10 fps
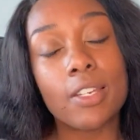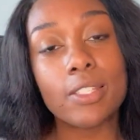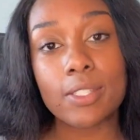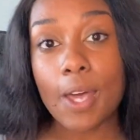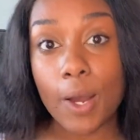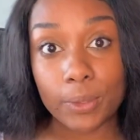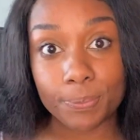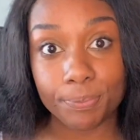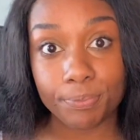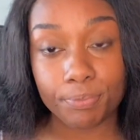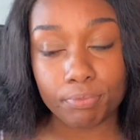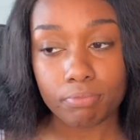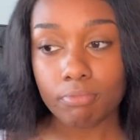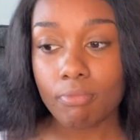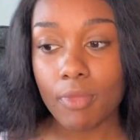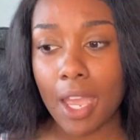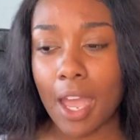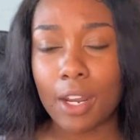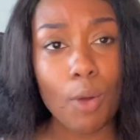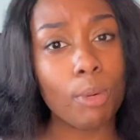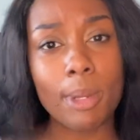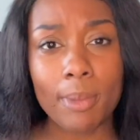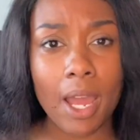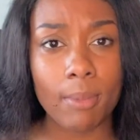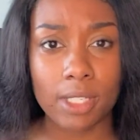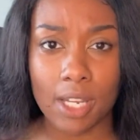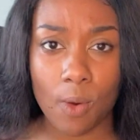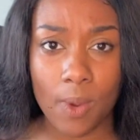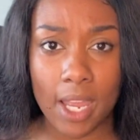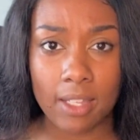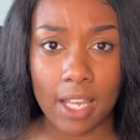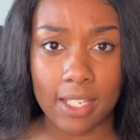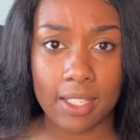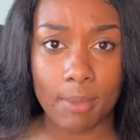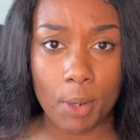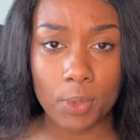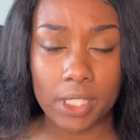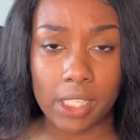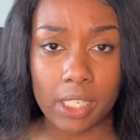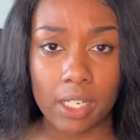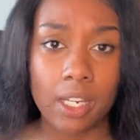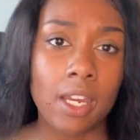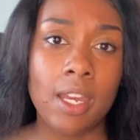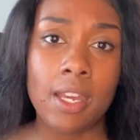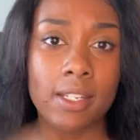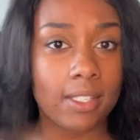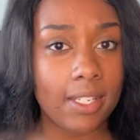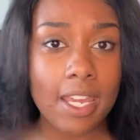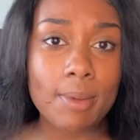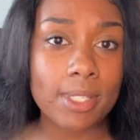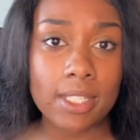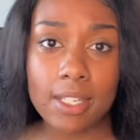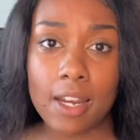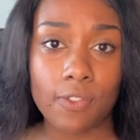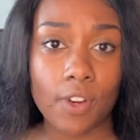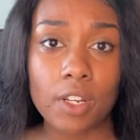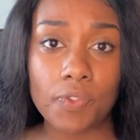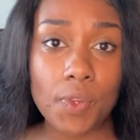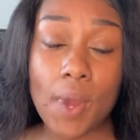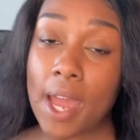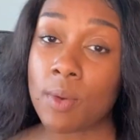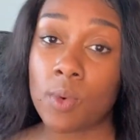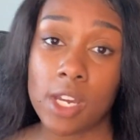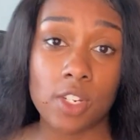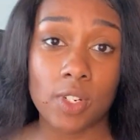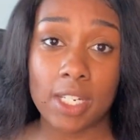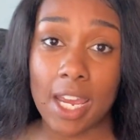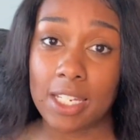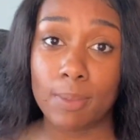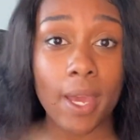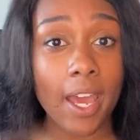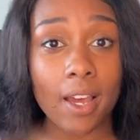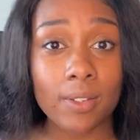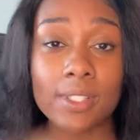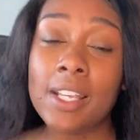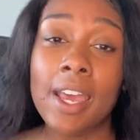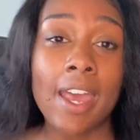So I don't remember how much I weighed last time I was here. Today I'm sitting down in front of you. I am 190 pounds.